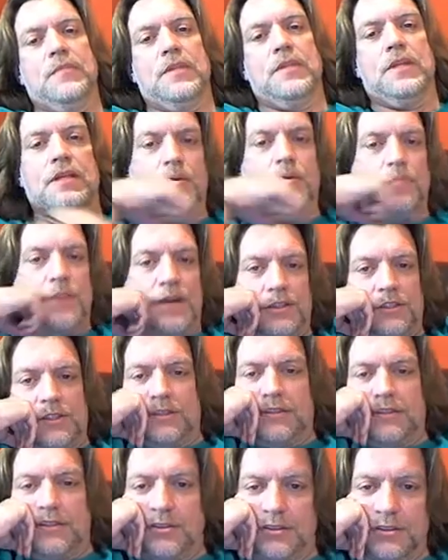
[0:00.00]
That makes it a
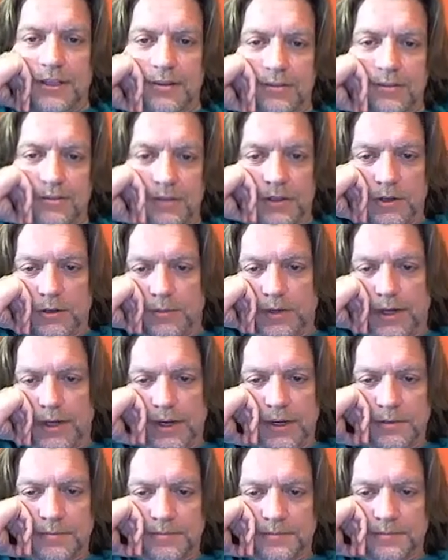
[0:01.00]
little little
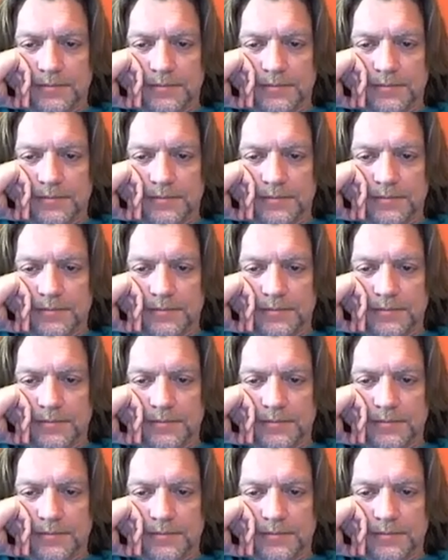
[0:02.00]
better.